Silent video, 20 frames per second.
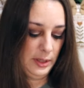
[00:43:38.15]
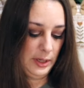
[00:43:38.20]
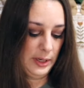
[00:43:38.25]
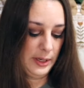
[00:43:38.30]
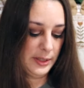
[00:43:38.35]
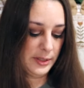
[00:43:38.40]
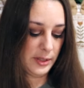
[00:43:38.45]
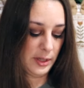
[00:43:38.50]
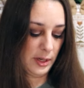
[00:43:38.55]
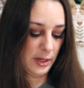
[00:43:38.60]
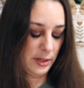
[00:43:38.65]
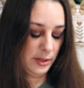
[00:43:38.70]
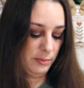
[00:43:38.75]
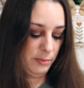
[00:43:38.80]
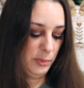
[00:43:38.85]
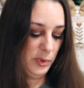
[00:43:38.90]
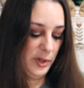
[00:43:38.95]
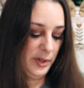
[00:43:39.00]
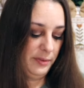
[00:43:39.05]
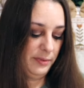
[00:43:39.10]
guess I could
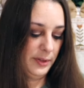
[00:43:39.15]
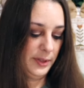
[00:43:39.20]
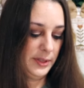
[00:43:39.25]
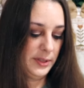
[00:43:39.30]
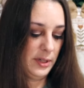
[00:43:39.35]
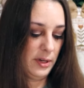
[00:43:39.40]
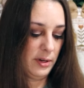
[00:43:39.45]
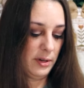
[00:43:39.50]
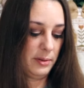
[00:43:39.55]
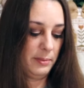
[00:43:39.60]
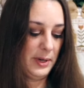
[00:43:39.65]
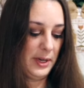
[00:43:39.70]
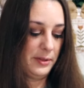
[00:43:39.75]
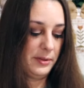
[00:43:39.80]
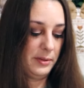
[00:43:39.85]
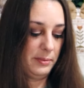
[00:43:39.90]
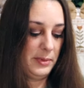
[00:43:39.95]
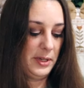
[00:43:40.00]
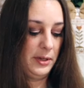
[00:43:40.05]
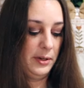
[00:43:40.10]
briefly talk about
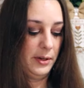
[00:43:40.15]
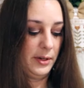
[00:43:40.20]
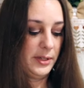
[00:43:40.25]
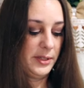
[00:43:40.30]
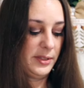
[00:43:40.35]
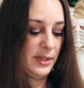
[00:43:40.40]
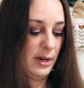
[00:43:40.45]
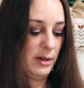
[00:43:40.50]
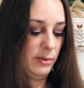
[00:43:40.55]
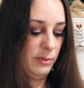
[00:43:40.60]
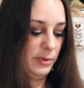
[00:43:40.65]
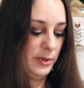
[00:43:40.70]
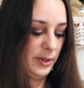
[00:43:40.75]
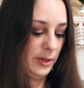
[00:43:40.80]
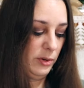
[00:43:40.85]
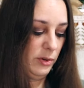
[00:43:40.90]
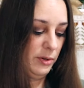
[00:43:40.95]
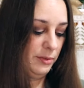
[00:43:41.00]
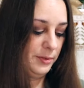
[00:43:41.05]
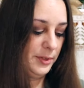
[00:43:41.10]
them here because I don't want to
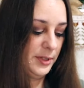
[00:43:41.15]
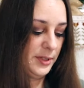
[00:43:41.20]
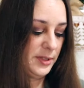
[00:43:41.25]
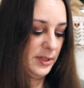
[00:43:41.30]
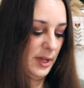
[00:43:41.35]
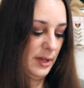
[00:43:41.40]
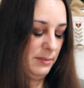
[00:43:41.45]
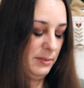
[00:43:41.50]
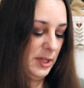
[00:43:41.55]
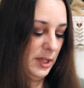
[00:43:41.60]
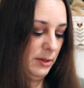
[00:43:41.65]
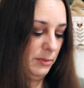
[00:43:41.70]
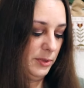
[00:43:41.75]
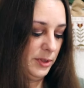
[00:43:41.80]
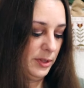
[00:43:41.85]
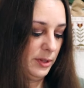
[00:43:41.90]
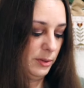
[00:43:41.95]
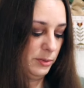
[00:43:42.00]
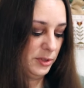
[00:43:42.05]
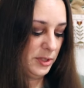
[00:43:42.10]
go over the same thing
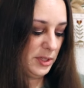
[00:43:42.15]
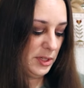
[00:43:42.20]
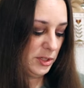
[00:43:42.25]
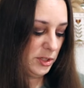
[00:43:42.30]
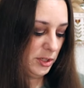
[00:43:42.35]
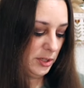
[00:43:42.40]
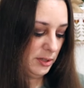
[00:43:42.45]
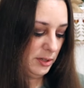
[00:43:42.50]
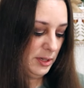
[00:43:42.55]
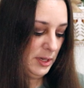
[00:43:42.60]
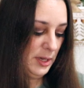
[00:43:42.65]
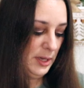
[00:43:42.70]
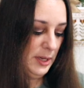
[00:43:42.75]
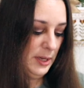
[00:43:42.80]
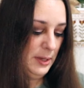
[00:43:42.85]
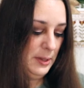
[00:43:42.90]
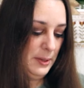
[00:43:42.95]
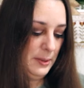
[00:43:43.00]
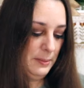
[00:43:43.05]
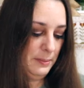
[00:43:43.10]
with no stitching
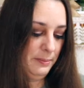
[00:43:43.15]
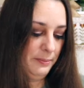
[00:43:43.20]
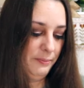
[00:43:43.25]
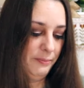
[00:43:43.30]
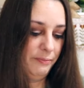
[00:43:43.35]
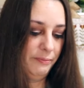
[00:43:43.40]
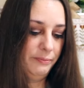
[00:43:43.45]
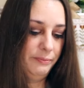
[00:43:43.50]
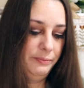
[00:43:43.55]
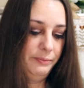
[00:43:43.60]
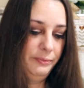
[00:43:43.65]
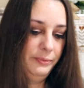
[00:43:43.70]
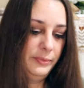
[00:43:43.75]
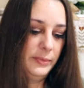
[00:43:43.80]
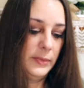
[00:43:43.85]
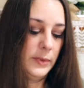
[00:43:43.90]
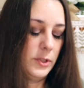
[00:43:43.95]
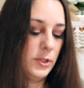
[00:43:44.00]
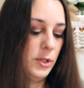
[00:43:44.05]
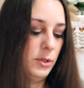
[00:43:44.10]

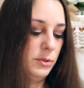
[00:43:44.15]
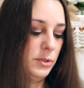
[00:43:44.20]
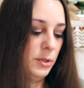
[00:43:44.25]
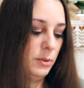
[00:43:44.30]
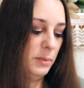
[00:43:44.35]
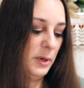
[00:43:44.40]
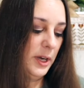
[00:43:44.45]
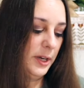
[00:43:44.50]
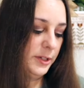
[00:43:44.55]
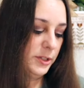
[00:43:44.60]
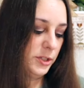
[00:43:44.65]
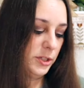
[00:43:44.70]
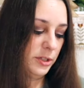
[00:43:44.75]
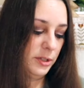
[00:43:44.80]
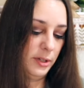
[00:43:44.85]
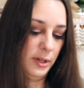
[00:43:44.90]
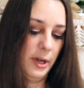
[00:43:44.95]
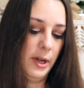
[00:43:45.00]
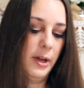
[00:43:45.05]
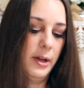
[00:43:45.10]
too much.
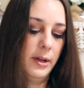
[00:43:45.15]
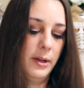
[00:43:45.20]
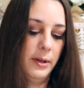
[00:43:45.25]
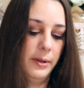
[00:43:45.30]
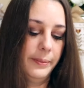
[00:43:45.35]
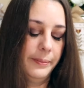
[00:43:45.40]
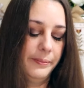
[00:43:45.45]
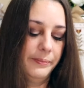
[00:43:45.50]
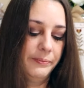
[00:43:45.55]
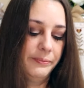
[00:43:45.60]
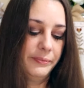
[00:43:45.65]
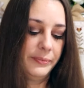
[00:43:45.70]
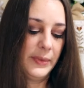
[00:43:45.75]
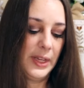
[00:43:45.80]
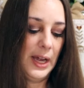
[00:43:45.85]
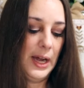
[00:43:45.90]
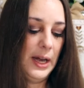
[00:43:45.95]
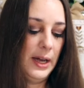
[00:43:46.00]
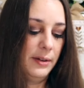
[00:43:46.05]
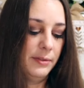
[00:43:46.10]
I
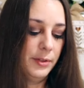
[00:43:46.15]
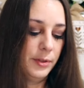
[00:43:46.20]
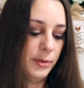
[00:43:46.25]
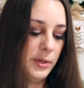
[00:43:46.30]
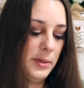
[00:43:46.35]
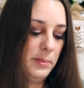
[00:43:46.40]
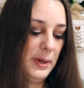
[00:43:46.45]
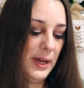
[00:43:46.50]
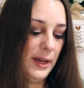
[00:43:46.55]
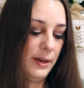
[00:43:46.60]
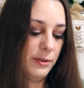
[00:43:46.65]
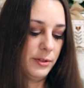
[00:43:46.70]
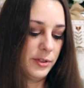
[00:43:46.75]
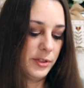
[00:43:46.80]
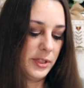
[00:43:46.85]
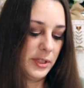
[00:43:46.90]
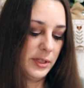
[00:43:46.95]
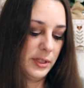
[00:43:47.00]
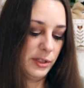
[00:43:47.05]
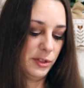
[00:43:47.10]
have 3
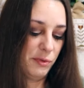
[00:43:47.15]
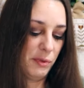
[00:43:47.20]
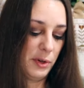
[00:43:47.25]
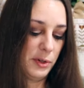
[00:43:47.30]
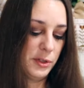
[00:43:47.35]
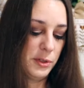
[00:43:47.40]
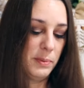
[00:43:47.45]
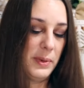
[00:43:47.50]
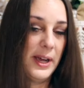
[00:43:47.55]
patterns in this first